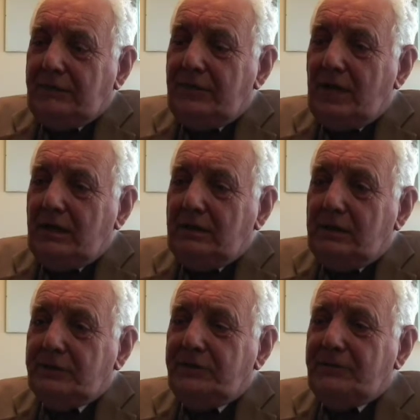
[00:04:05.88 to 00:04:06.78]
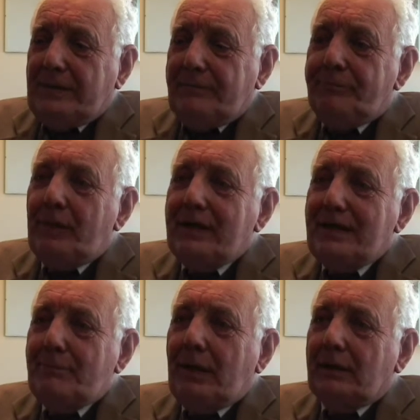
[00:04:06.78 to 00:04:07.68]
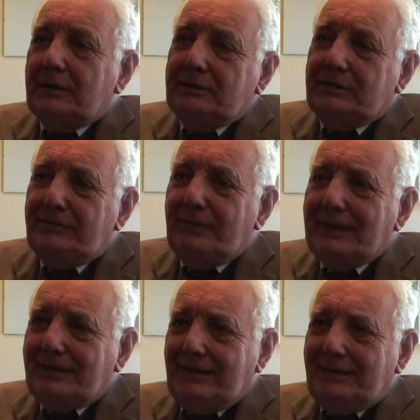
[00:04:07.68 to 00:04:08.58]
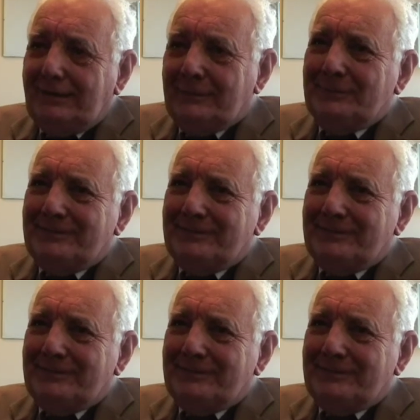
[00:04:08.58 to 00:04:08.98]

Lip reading: No, I was just bitten by the bug of making them.